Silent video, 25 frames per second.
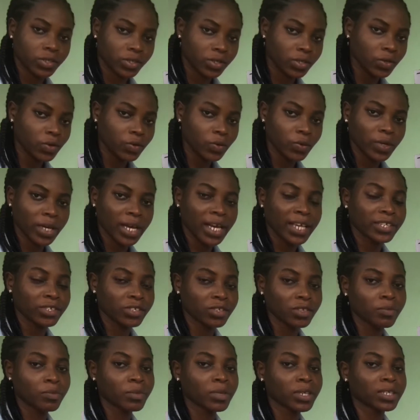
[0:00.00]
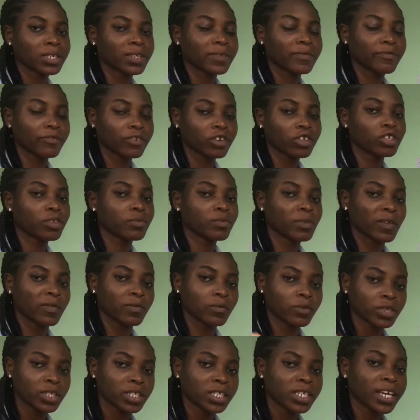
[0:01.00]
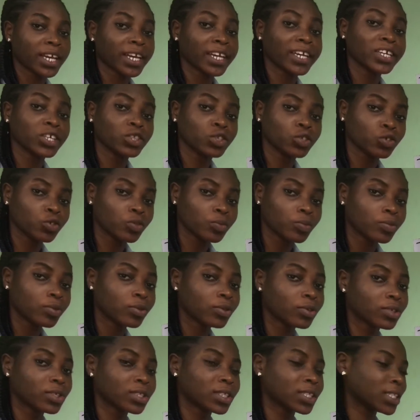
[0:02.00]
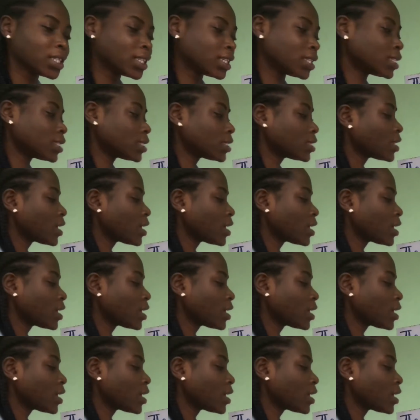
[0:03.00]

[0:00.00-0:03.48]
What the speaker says: So assuming the volume of water in your pond is